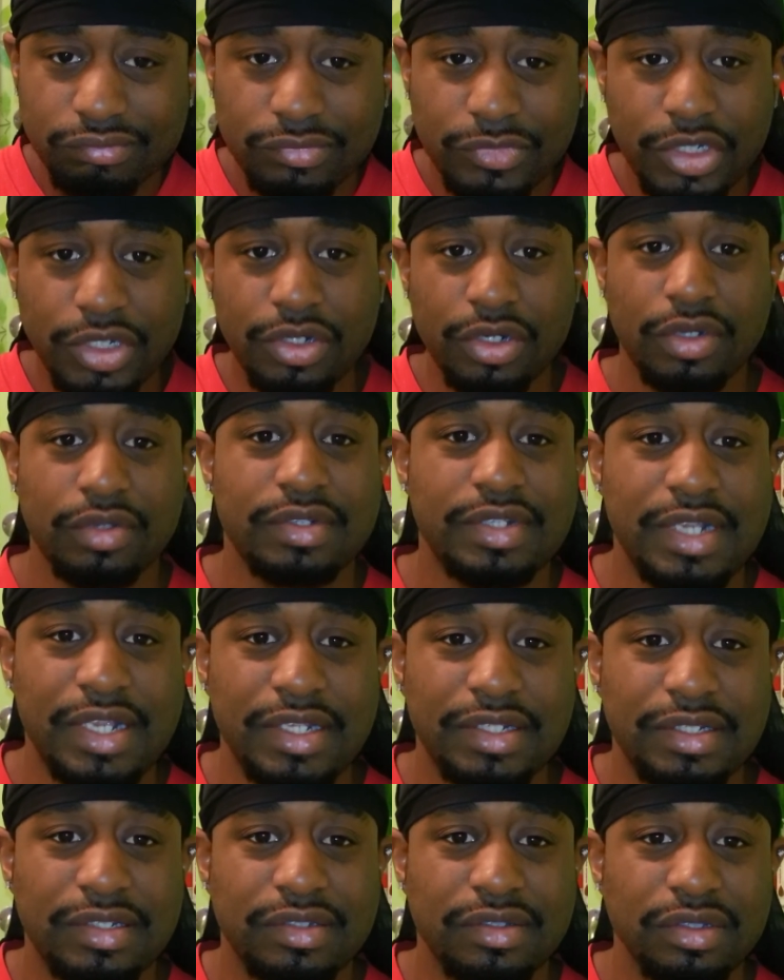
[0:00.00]
you know what I'm
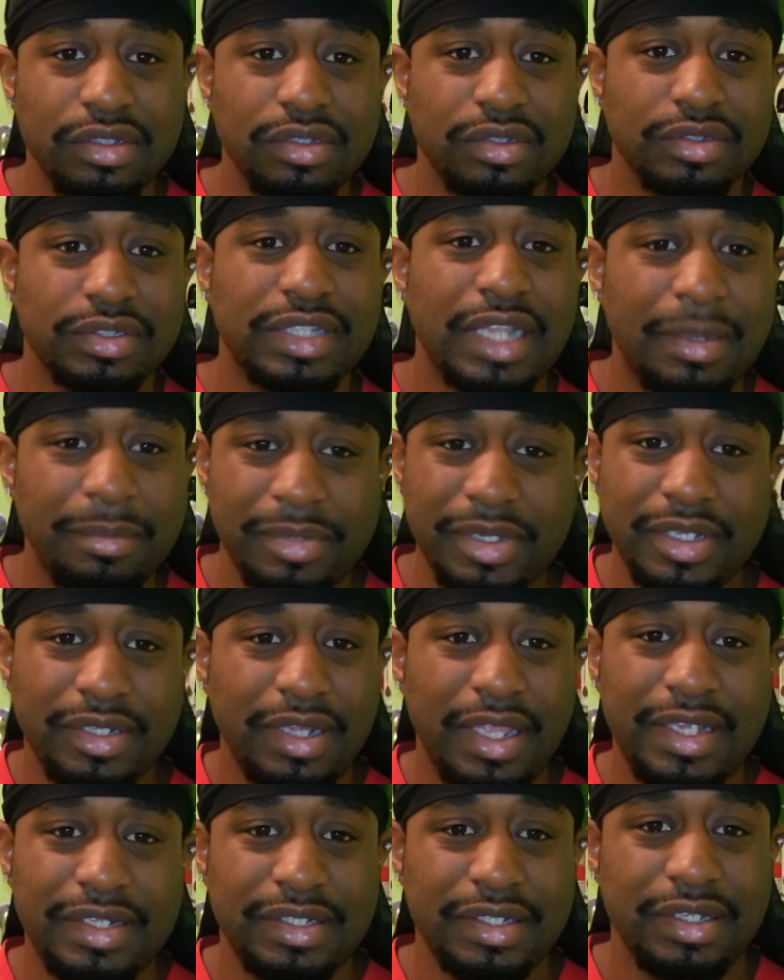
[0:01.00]
saying, just look, stop being
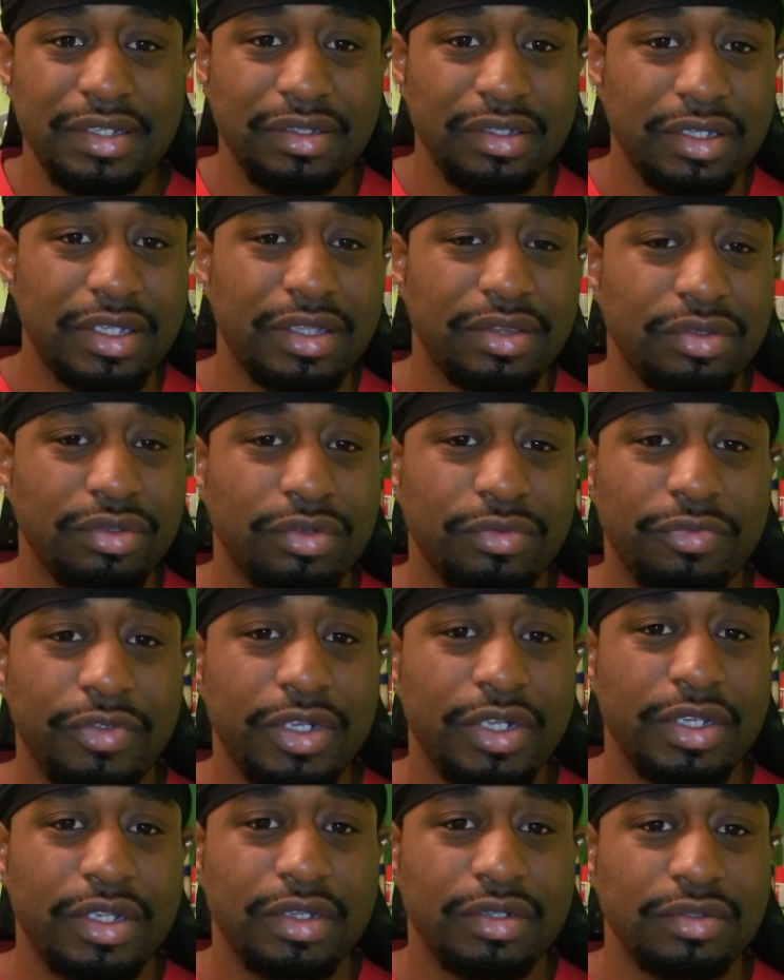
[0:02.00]
lazy and look through the
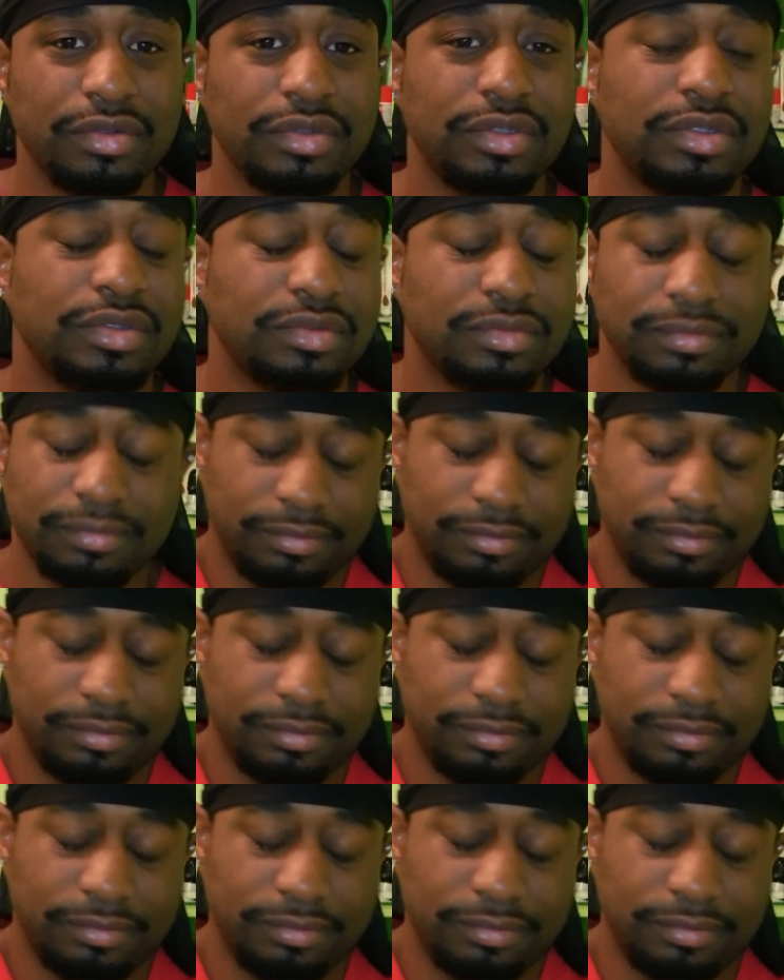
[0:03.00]
videos.